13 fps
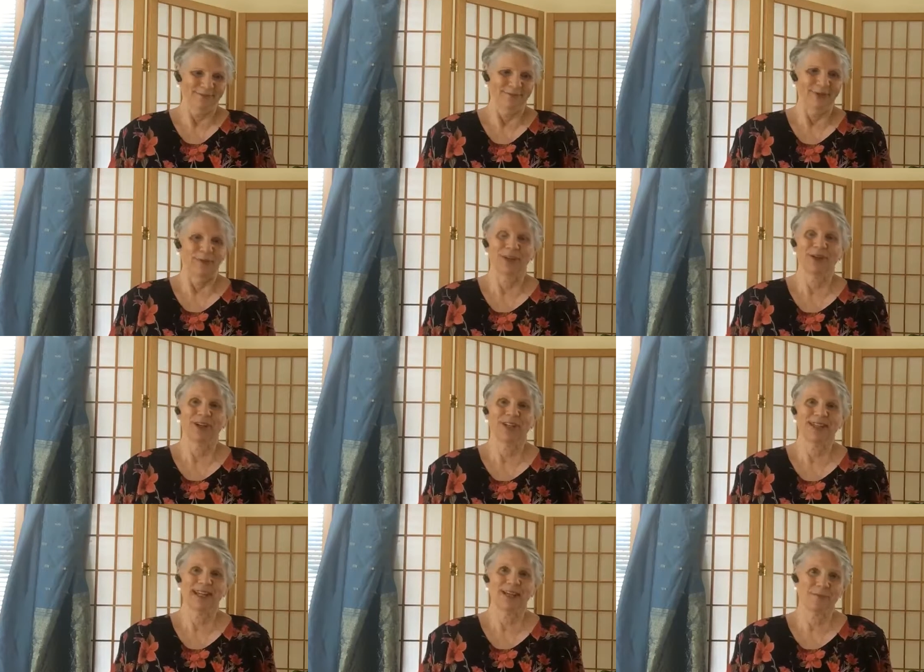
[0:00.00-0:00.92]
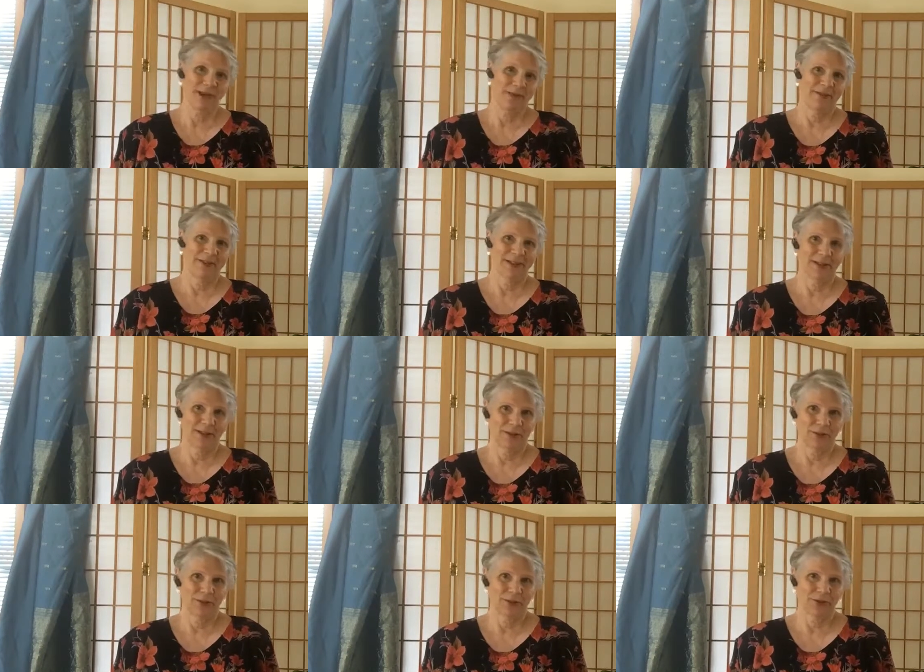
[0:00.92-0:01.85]
But we're going to take a metaphysical
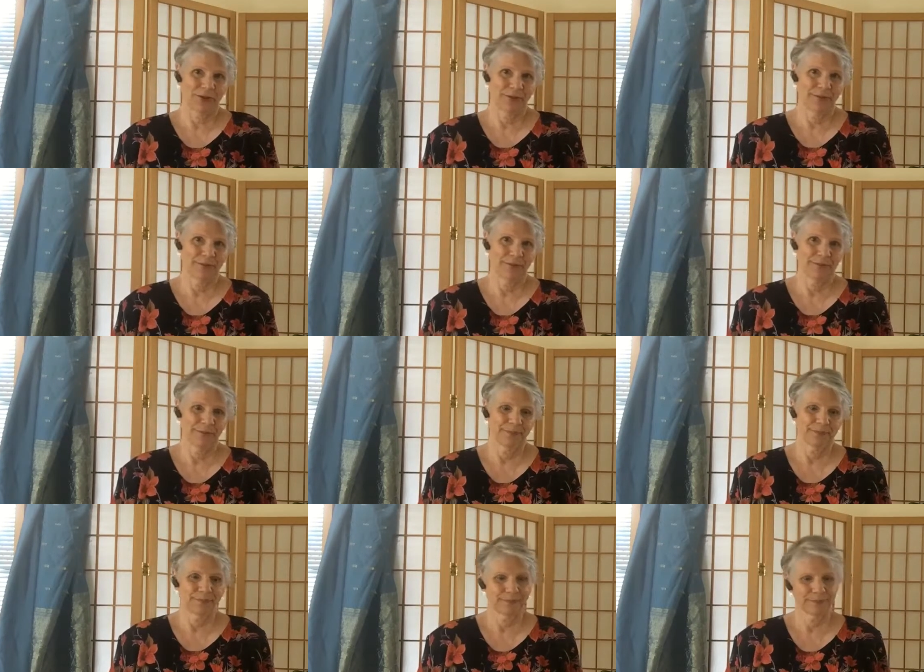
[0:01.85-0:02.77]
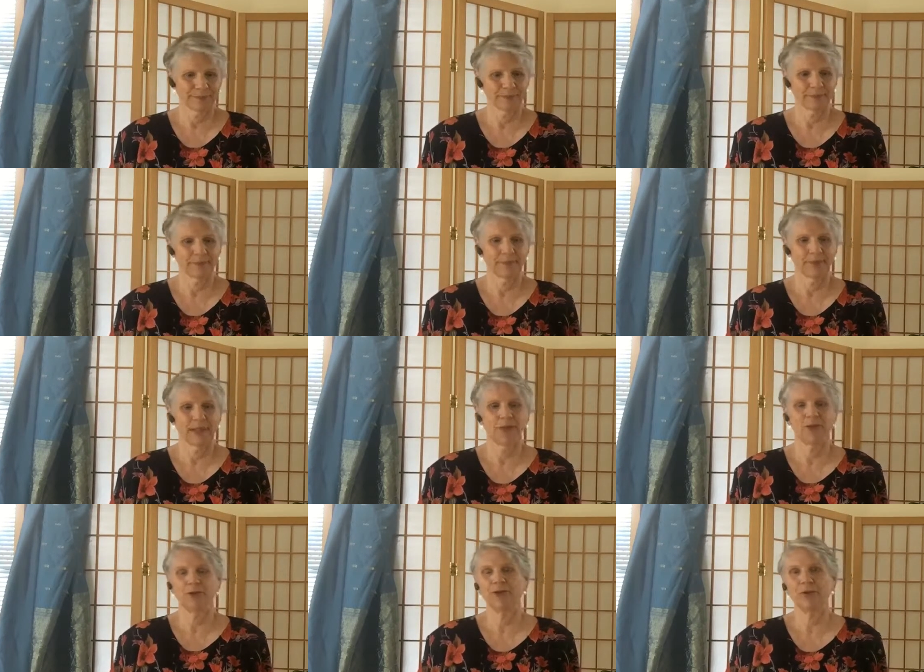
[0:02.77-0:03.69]
approach and
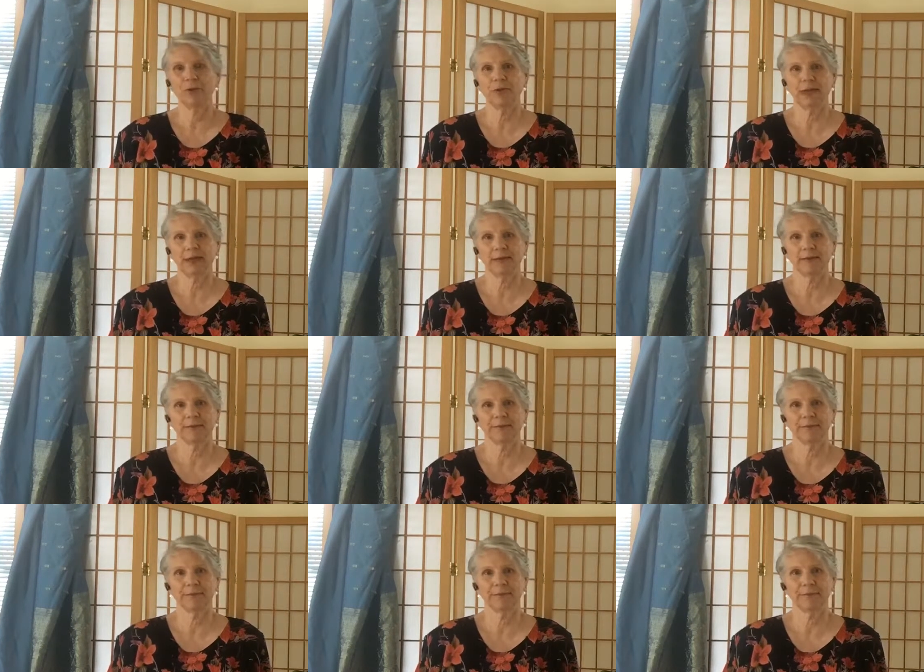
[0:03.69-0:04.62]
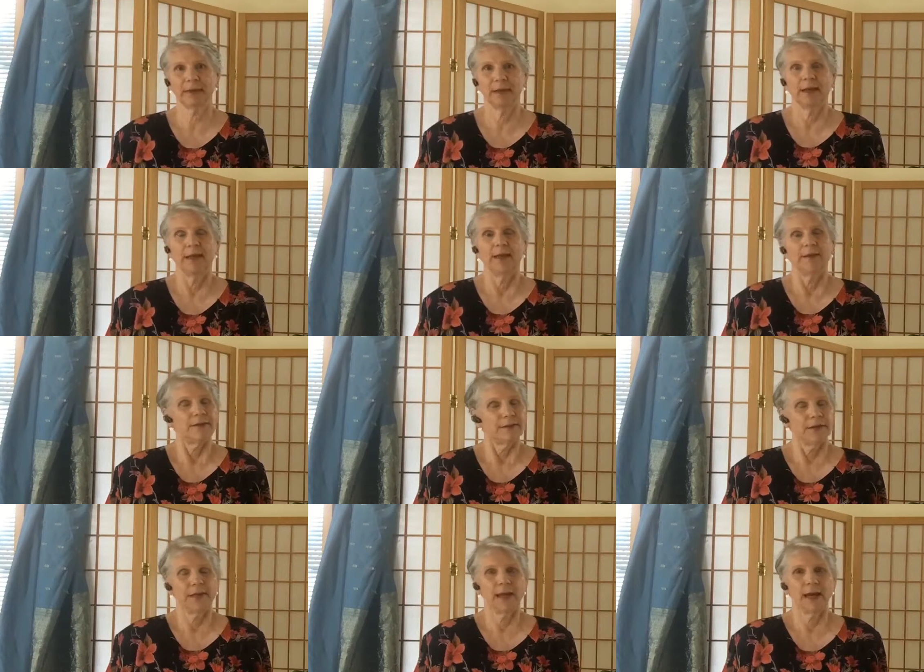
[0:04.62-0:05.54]
do two things.
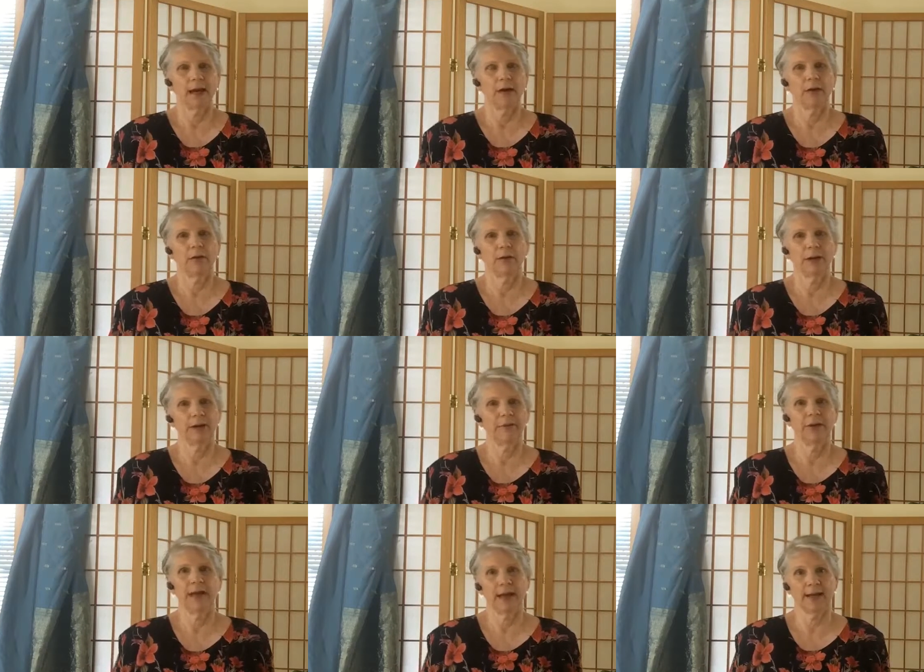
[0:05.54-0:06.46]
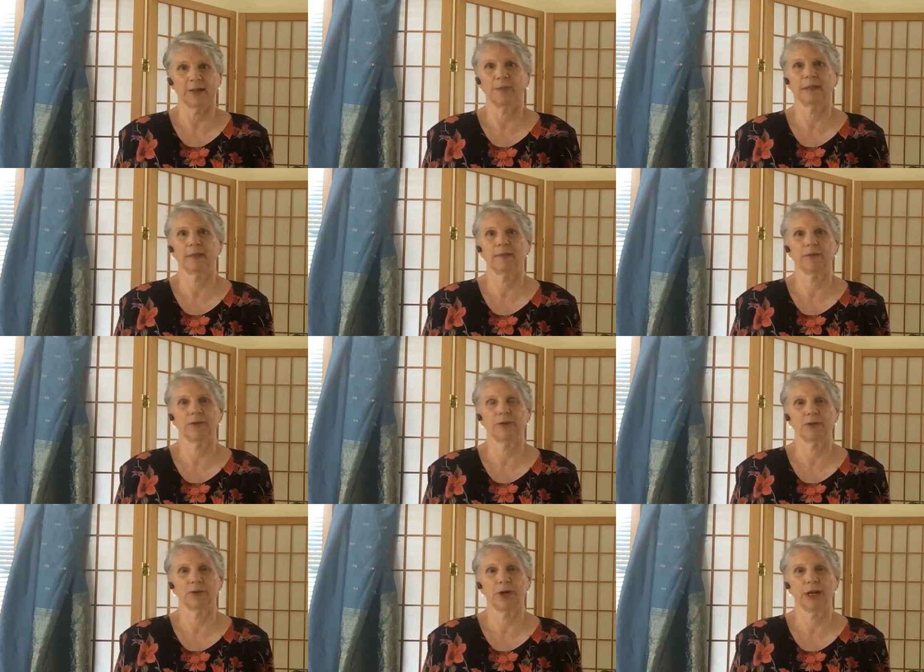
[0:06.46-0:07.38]
See how every aspect of the
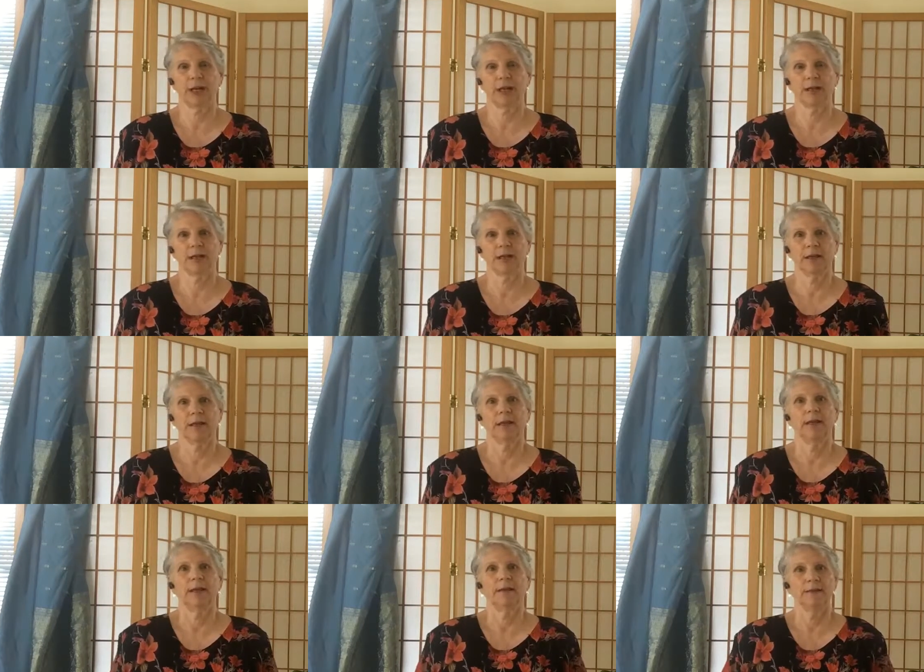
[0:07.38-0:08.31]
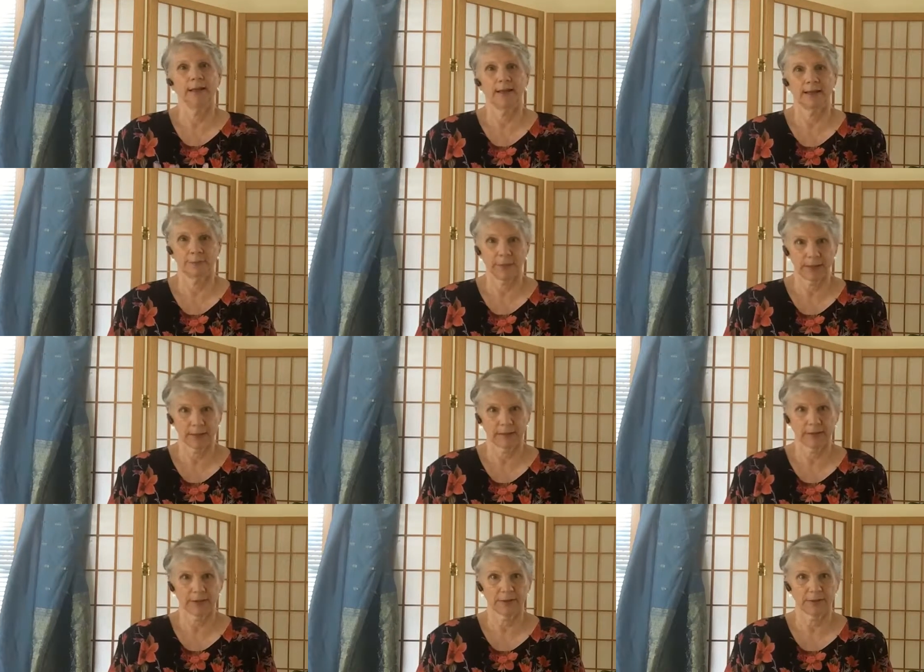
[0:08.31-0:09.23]
story is an aspect
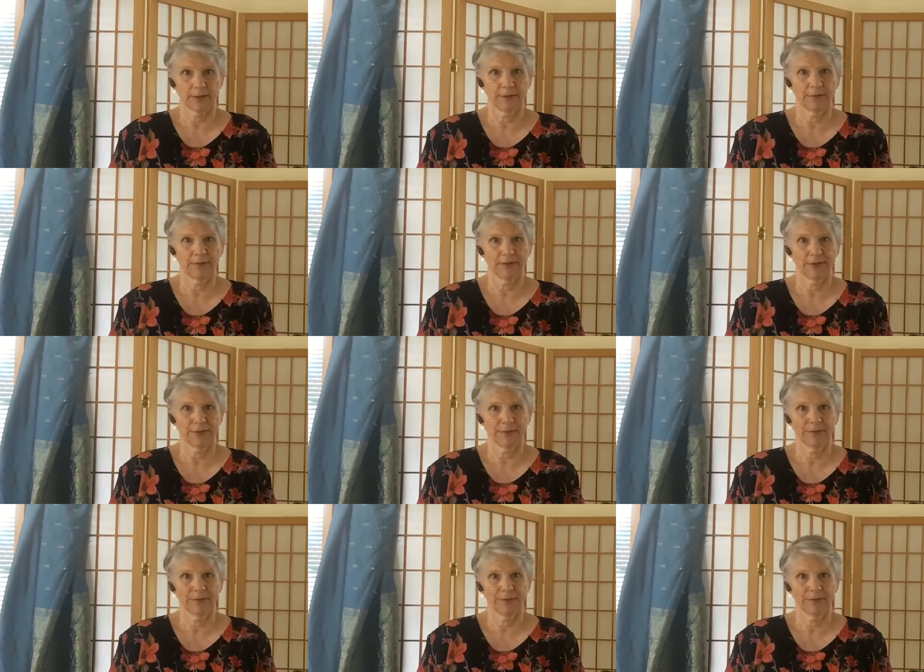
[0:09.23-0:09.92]
of ourselves.